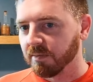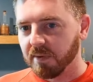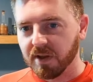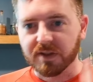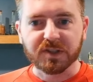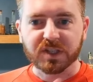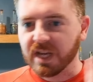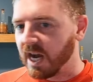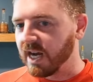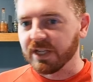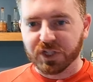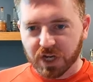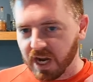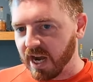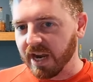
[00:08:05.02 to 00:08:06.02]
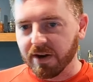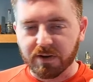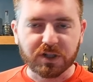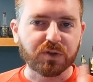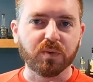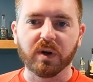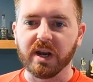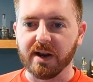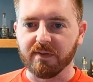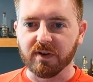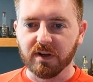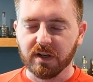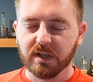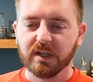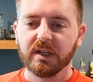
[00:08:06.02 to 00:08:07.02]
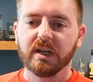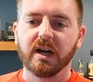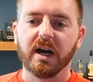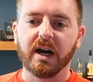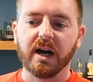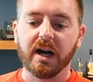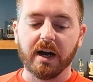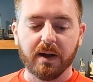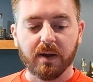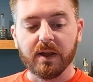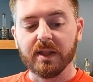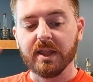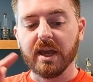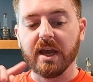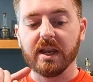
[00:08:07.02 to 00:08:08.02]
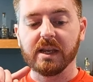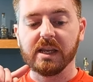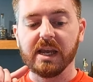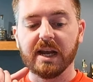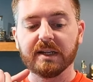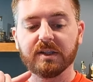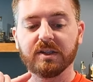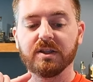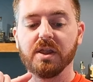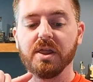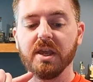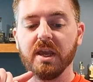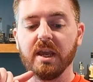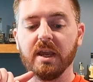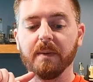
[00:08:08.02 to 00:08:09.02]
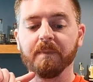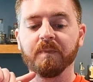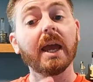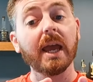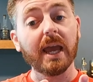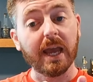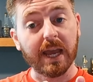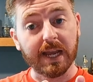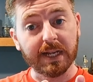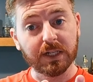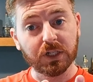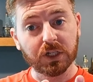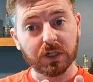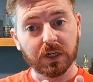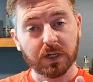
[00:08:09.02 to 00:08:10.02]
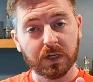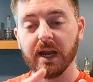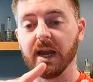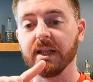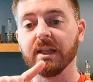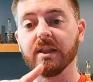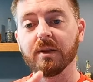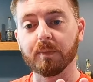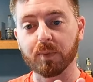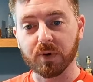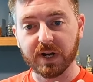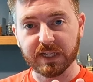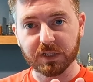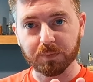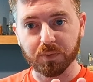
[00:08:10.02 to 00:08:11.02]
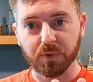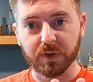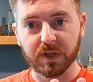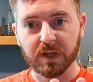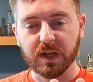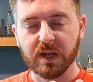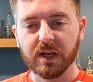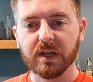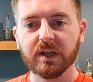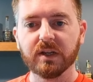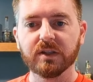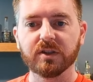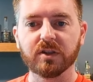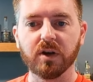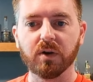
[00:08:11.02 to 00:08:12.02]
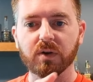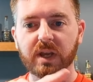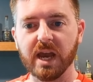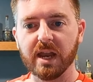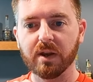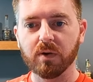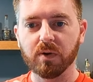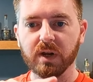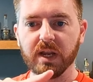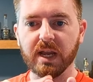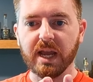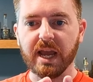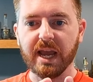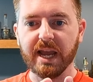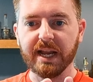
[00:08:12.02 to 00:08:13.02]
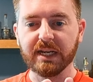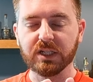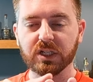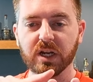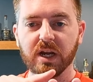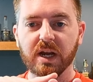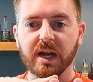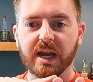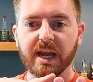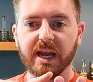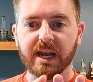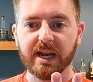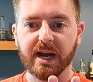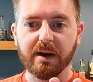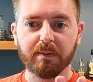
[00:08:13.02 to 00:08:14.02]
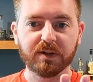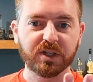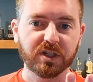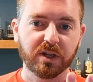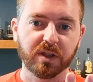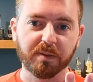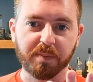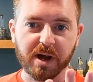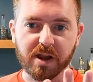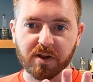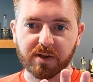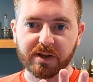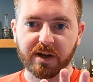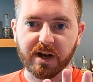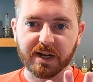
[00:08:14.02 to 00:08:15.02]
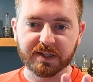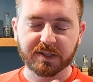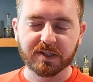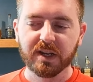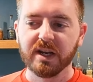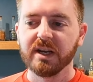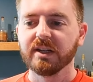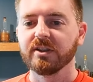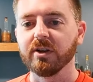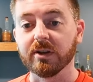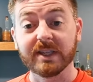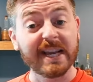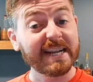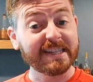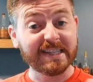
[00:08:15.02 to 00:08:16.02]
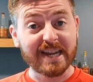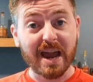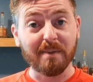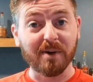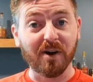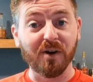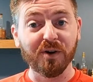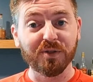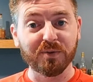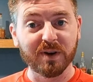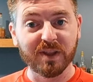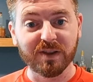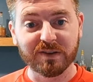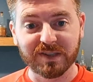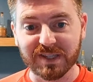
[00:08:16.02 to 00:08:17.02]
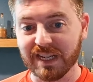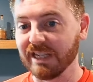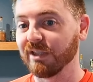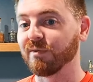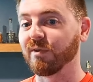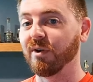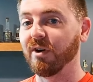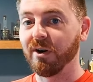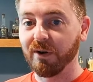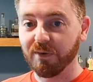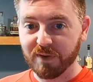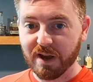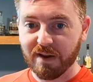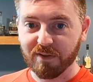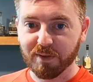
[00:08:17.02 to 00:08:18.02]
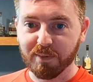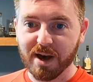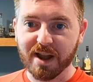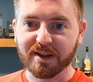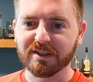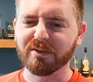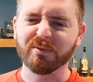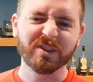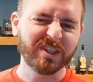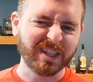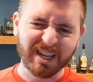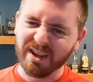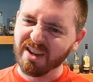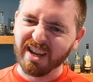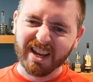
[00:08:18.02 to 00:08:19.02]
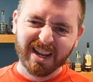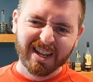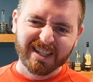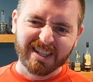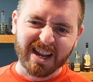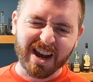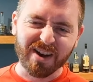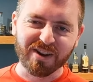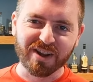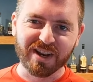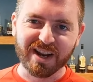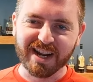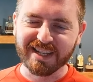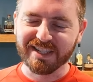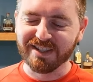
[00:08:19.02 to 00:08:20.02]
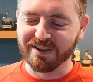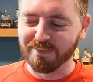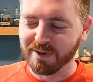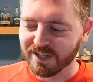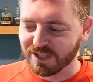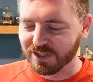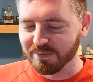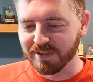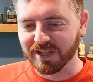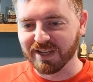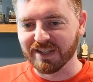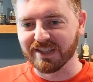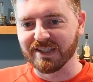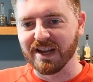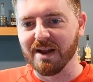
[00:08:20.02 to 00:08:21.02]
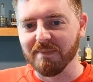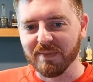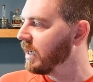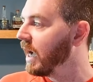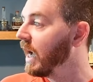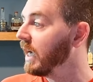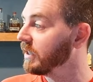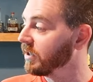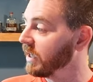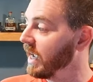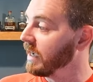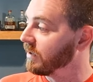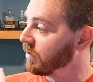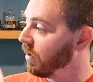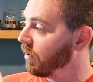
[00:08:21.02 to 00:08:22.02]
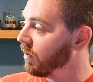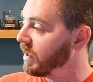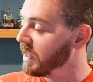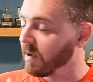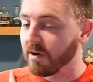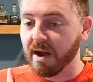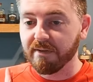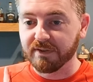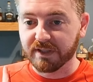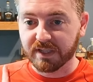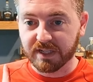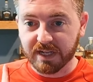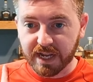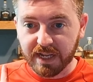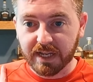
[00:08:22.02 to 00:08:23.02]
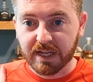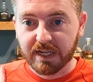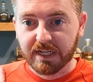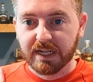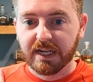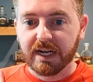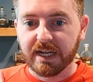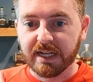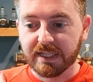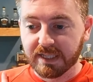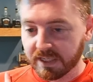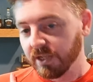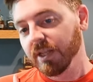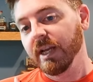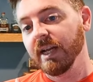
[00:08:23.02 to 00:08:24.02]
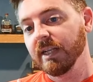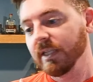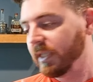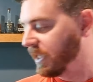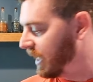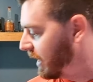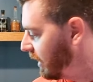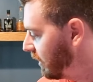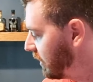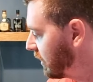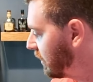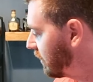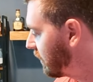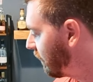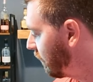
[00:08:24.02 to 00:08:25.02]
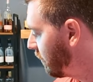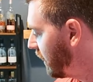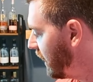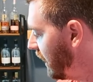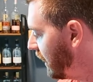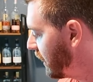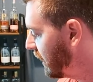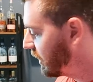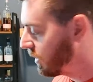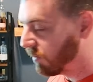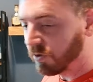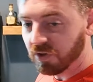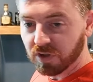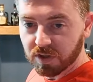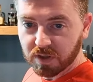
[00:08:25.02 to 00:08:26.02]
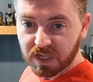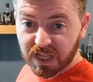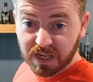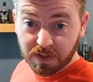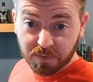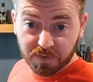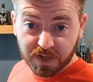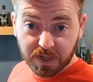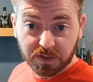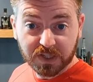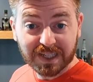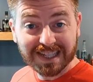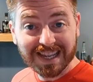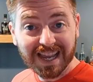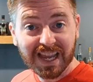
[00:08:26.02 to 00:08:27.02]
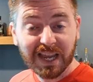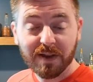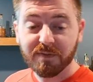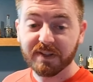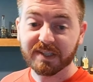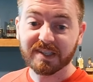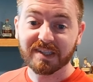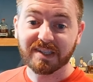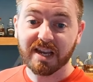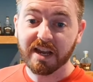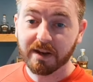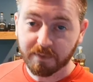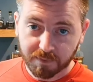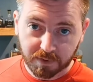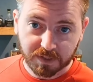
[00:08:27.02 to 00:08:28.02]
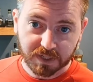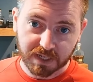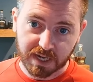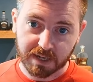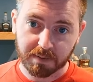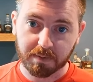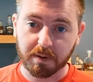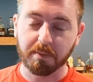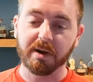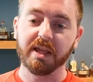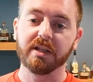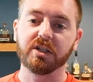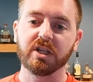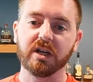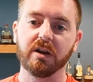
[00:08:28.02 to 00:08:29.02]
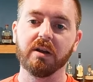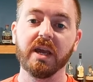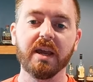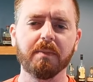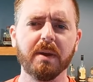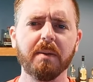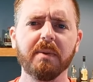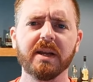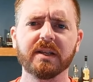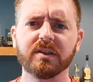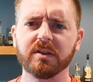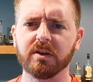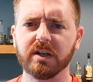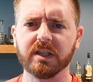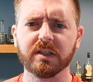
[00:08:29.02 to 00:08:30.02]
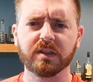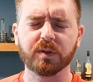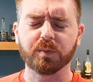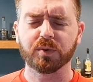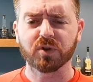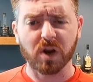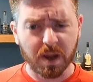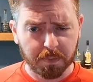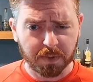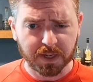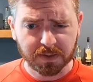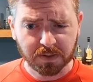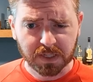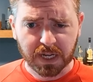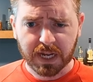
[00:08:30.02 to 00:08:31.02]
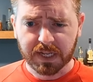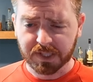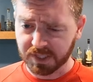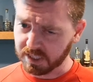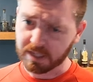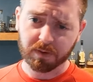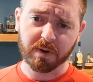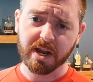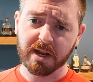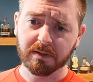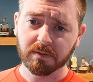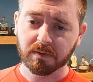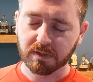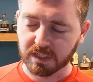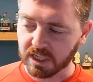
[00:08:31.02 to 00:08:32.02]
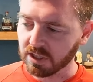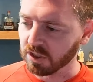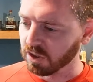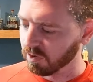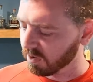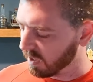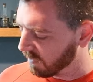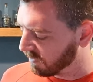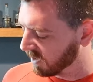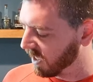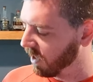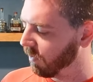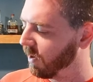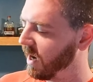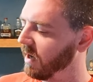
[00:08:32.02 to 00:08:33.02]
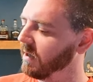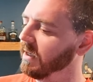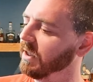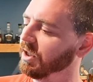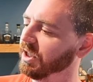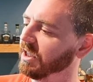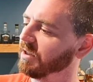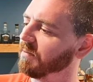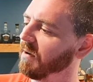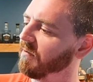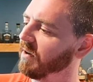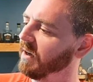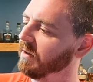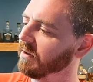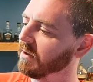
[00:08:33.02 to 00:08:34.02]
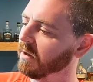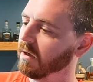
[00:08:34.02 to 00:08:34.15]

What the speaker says: malt, scotch, Irish, whatever. And then guess the age and then the price point. So category, age, and how much the bottle costs. So I'll take a stab at all 3 of those things for all 5 of the bottles, and we'll see how good I do, but it should be a good time. So I'll run that raffle tonight. Until then, take care of yourselves, everybody. Thanks so much for tuning into the video today. If this is not your first time by the channel, hey, maybe consider hitting the subscribe button. Stick around, kick your shoes off, stay a while. Cheers, my friends.